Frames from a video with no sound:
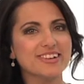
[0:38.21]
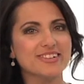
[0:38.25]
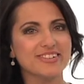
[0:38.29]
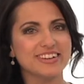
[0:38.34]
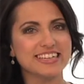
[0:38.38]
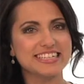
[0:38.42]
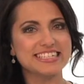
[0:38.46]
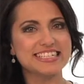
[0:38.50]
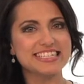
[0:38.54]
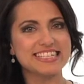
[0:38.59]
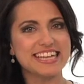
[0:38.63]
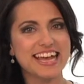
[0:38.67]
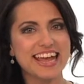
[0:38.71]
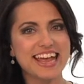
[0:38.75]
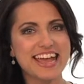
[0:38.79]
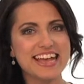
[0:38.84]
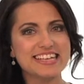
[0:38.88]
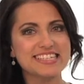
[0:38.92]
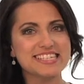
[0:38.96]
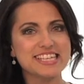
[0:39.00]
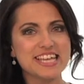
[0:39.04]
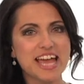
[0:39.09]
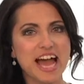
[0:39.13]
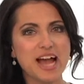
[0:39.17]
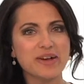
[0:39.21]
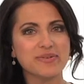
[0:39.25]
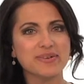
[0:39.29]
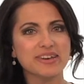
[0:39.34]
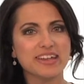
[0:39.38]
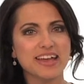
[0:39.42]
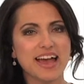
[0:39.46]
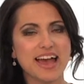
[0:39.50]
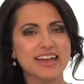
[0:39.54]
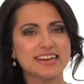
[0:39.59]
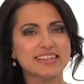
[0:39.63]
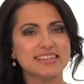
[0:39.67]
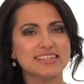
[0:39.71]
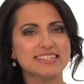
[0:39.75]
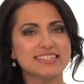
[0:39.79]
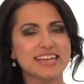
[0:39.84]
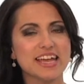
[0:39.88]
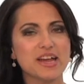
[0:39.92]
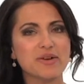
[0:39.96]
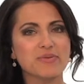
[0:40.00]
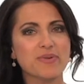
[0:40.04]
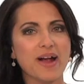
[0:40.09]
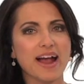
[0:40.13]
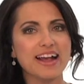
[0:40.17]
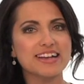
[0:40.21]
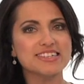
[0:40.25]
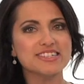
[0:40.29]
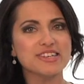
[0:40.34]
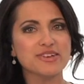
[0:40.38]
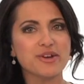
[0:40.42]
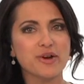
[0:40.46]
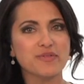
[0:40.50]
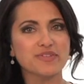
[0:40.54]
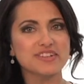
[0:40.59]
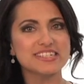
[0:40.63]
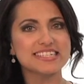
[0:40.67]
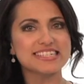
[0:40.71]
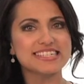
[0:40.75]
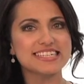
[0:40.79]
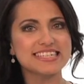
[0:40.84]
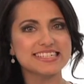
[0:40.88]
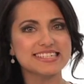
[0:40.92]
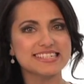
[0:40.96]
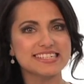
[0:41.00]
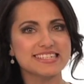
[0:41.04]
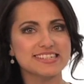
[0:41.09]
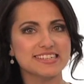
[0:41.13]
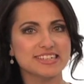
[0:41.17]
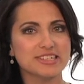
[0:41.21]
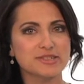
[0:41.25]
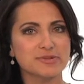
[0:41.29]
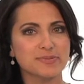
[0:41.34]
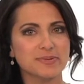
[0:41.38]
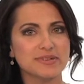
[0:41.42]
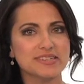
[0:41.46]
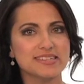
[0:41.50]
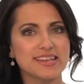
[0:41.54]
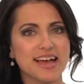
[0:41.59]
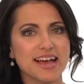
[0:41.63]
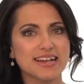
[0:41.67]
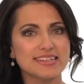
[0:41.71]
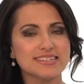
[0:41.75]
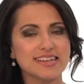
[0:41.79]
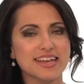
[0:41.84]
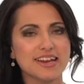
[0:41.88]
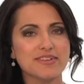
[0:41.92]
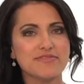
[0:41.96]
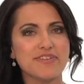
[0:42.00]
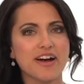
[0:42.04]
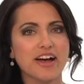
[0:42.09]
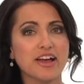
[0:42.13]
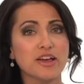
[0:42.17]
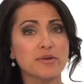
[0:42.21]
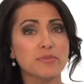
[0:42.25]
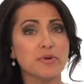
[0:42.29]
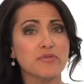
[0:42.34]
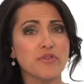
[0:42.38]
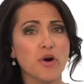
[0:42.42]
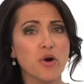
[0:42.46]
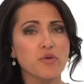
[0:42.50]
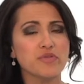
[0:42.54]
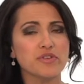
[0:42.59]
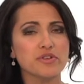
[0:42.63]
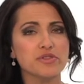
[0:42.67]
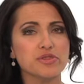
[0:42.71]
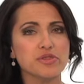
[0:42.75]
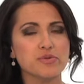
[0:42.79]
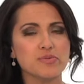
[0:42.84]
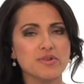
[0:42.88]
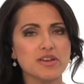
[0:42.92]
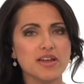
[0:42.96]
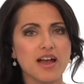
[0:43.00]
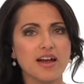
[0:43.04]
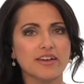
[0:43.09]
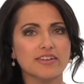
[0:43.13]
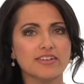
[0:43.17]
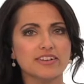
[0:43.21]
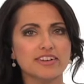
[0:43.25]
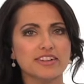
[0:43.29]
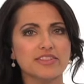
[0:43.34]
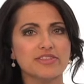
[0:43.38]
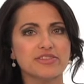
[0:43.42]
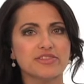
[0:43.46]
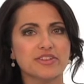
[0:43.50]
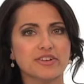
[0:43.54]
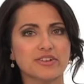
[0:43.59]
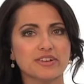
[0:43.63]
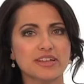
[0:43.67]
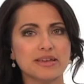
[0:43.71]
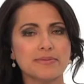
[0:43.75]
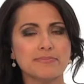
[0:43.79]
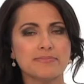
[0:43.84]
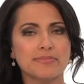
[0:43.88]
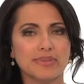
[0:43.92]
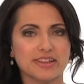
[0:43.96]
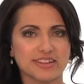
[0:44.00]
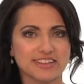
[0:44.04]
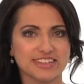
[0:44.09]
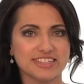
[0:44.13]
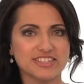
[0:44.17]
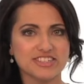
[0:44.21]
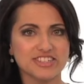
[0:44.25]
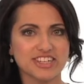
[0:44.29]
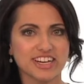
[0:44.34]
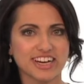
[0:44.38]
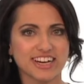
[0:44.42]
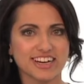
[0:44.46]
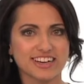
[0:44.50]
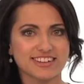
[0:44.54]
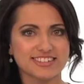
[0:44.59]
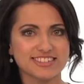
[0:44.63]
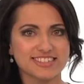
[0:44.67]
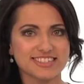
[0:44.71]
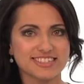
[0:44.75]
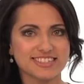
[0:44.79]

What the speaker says: green today as the equity ended the day rising over 66% on a volume of over 330 million shares.